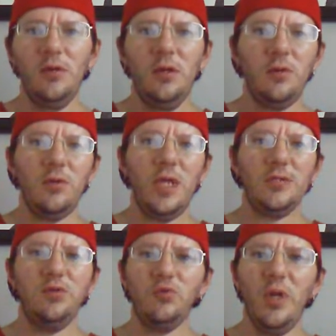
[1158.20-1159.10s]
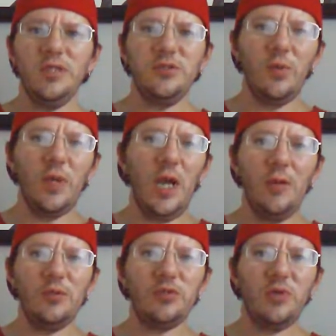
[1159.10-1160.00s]
or got too crazy with it. I
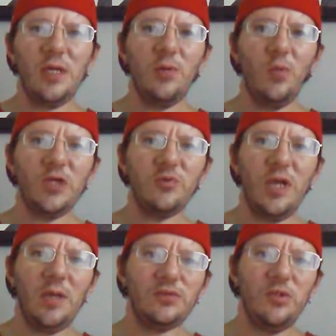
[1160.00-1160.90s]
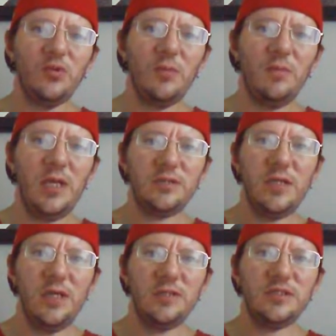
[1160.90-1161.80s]
always tried to watch what I was doing and
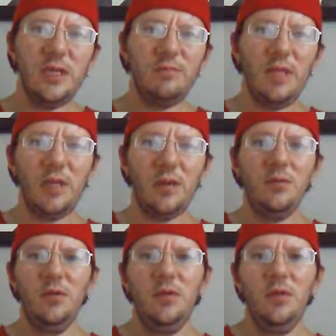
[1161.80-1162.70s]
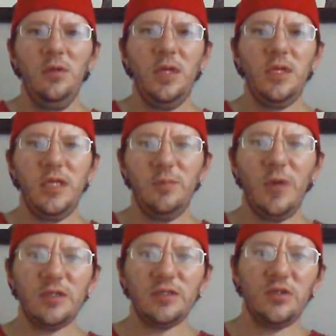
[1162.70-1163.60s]
maintain, stay mellow, and keep
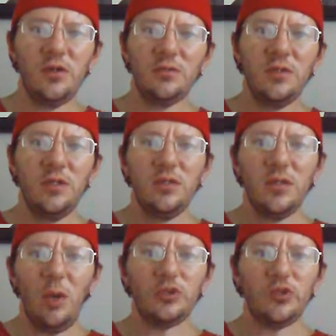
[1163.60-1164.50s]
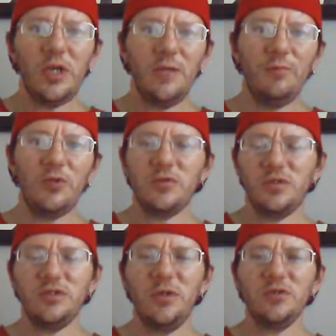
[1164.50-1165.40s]
on a certain kosher level,
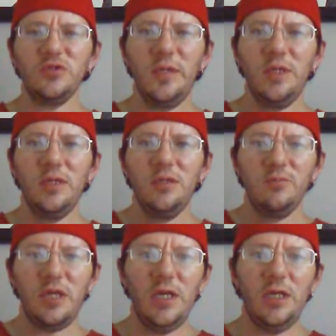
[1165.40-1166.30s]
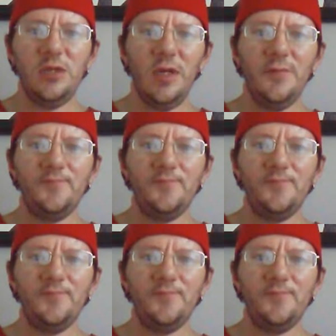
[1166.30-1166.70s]
so to speak. But anyway,